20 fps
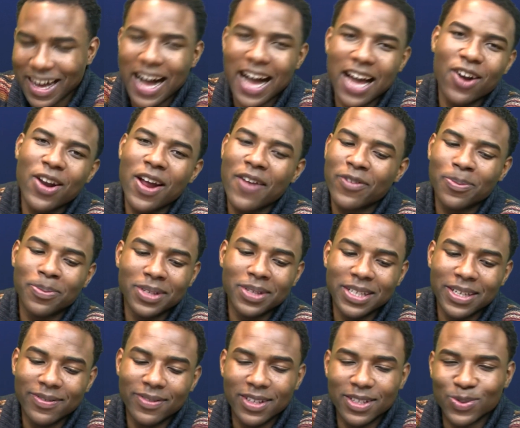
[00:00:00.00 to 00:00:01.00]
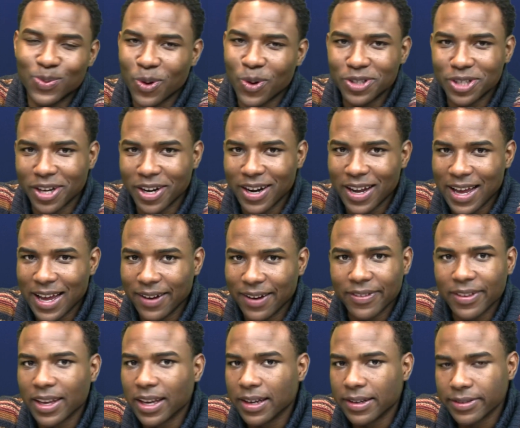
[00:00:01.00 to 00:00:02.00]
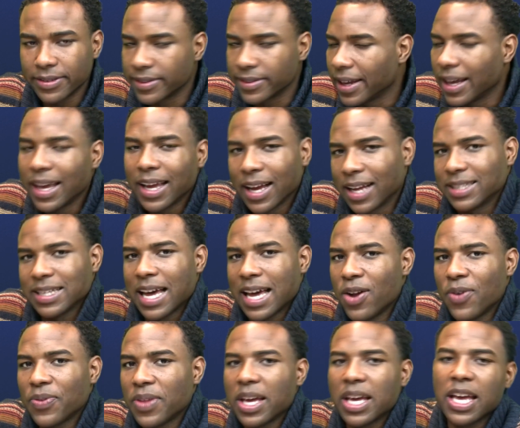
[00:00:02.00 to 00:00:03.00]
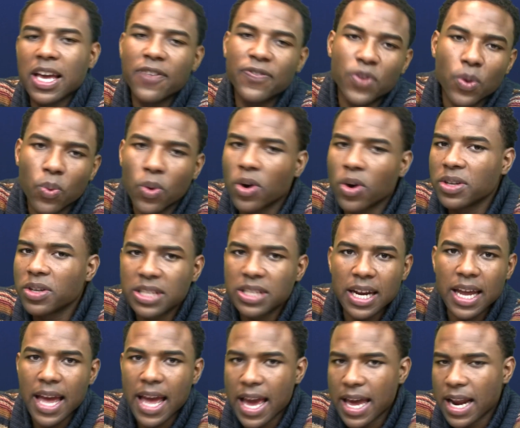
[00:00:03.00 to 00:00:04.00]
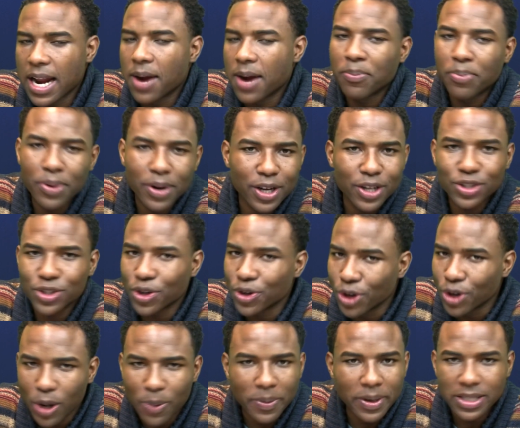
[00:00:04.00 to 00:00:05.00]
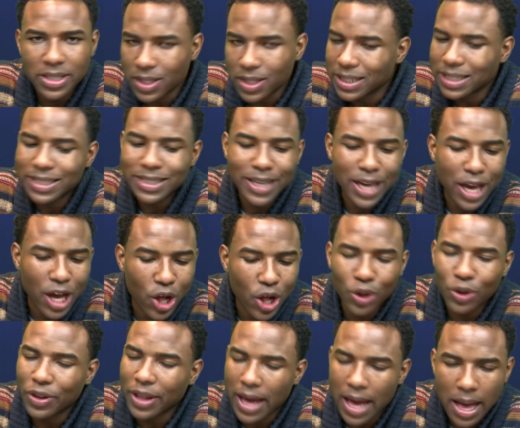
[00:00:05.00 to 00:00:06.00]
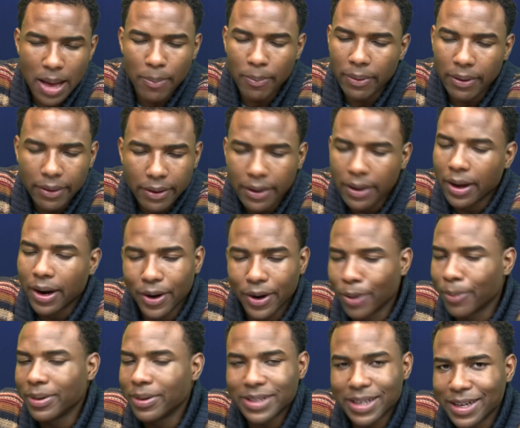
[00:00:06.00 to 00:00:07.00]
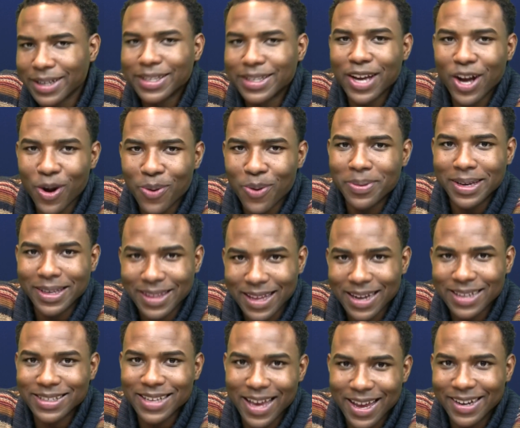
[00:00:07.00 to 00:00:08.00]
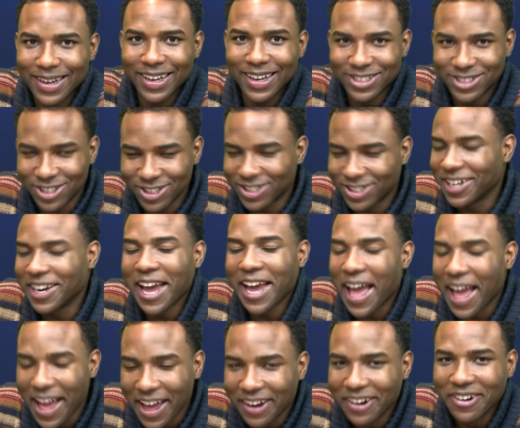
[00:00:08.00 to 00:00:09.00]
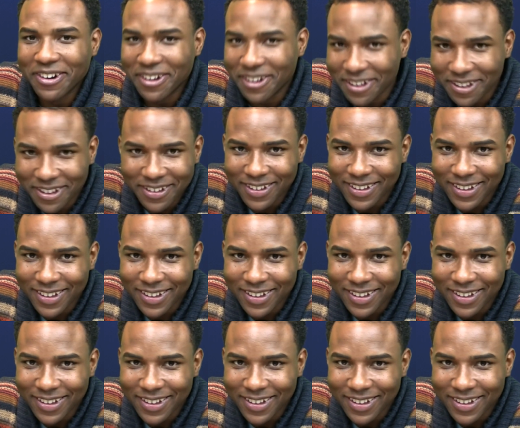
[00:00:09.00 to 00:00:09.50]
I don't ever believe these worlds are going to end things. Because I don't think if the world is going to end, I'm pretty sure nobody's going to tell them or nobody's going to tell me that it's ending. It's just going to end.